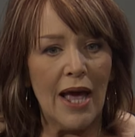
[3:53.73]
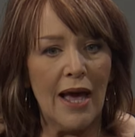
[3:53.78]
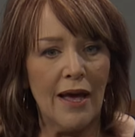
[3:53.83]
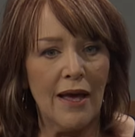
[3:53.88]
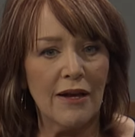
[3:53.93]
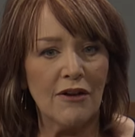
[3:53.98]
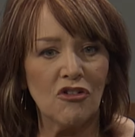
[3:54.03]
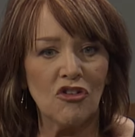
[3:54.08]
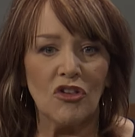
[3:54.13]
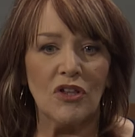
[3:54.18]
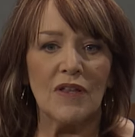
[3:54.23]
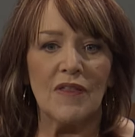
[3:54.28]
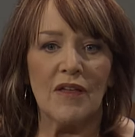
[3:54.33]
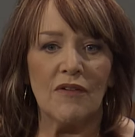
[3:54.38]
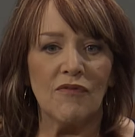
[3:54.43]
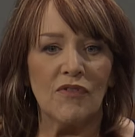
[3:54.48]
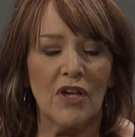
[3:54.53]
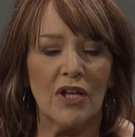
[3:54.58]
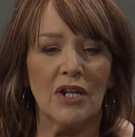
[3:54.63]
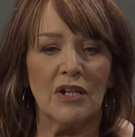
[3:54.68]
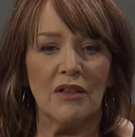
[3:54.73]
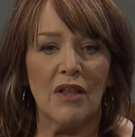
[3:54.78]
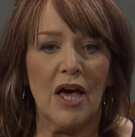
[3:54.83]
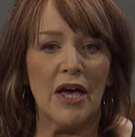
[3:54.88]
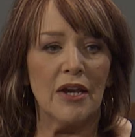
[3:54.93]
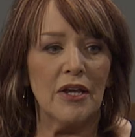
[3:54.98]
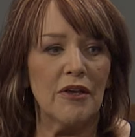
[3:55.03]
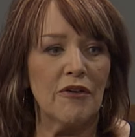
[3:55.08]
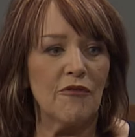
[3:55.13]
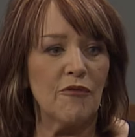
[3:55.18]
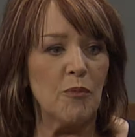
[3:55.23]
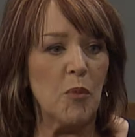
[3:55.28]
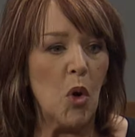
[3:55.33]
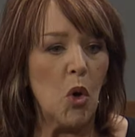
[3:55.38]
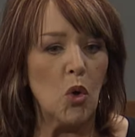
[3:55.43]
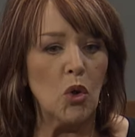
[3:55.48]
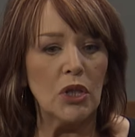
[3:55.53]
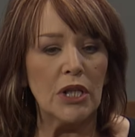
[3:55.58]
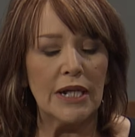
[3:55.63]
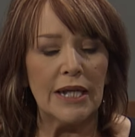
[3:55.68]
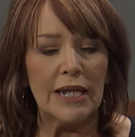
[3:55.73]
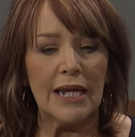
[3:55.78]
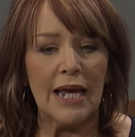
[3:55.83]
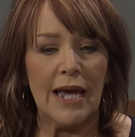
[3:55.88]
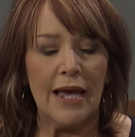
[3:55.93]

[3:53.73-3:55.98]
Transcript: Actually, they've done a lot of polling,